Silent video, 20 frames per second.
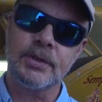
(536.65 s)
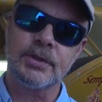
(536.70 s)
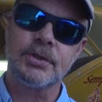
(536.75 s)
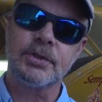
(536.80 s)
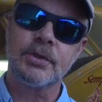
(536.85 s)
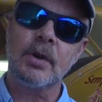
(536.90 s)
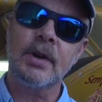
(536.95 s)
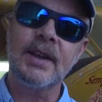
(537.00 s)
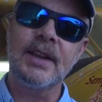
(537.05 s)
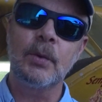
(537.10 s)

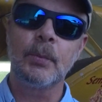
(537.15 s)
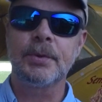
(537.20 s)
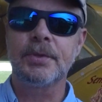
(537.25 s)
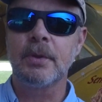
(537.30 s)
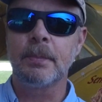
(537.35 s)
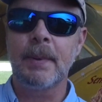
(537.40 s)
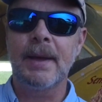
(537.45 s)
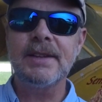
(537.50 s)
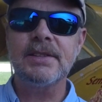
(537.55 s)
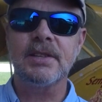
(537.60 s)
street with
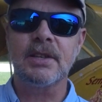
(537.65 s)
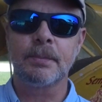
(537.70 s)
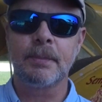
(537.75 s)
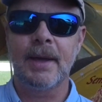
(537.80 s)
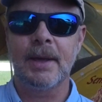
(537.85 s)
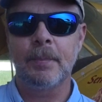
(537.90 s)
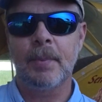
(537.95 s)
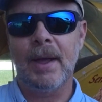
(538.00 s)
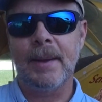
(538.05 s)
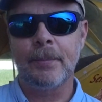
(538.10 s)
the
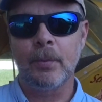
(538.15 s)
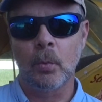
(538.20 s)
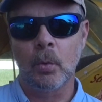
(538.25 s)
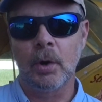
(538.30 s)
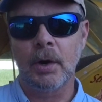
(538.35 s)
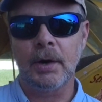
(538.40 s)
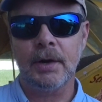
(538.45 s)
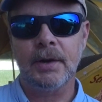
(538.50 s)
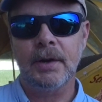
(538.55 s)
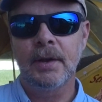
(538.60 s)
BasicMed
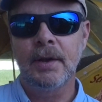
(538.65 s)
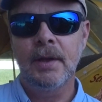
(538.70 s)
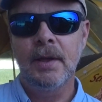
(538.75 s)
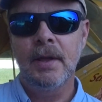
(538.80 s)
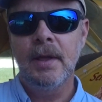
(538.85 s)
paperwork,